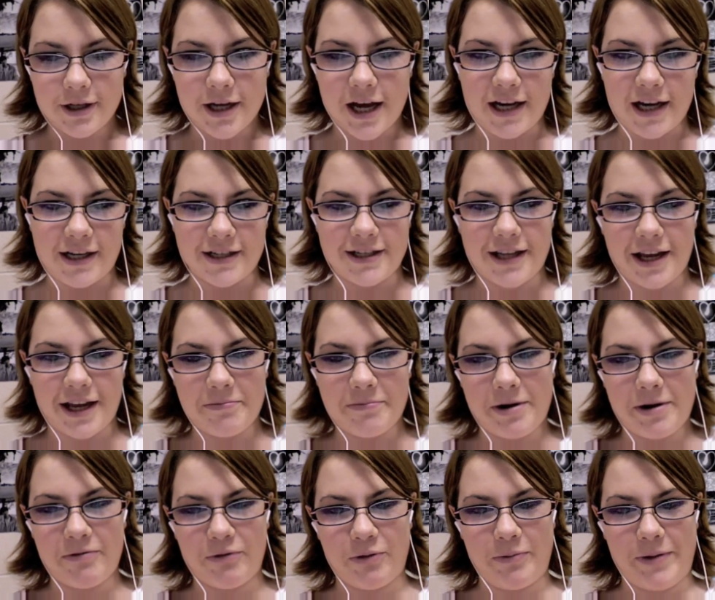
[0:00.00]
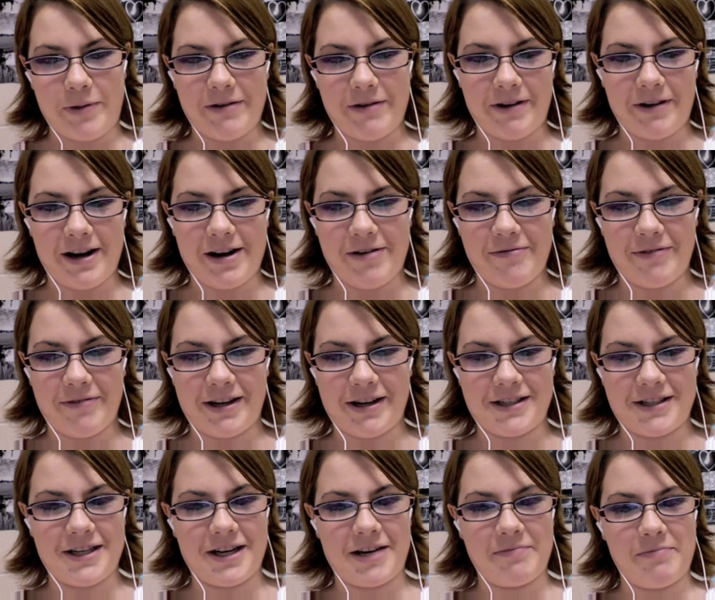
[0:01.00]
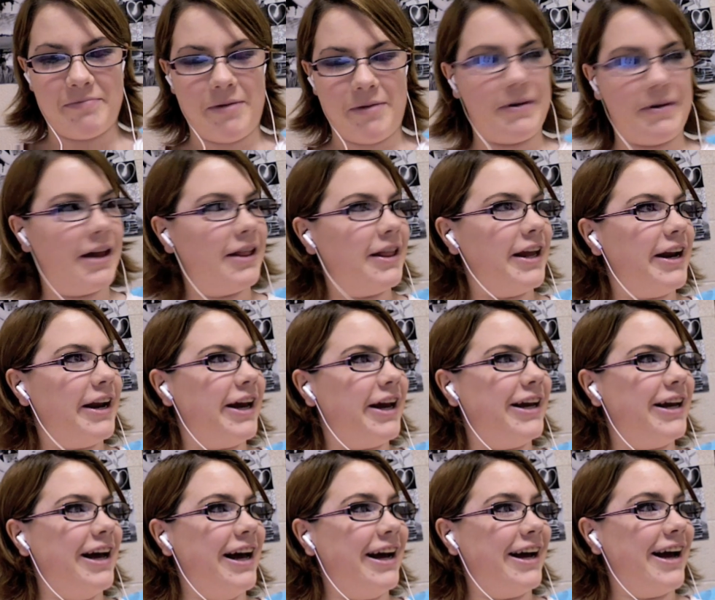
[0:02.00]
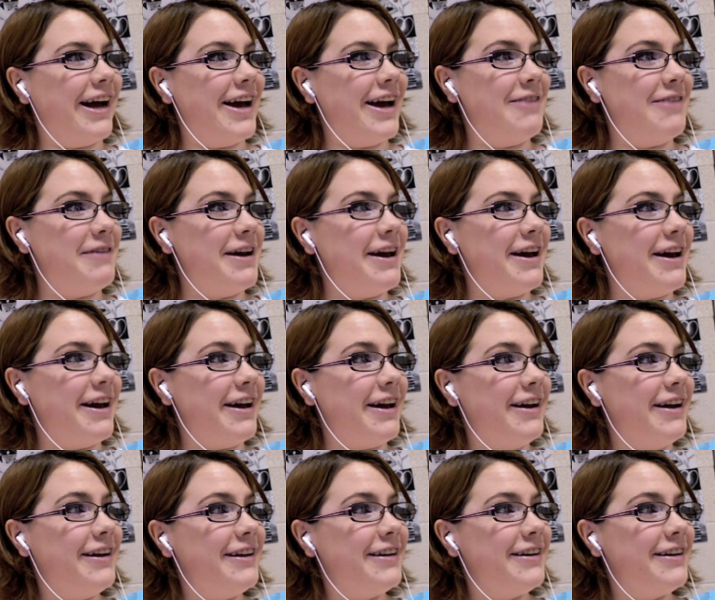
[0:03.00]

I dislike my roommate right now because she made me get Lady Gaga in my head.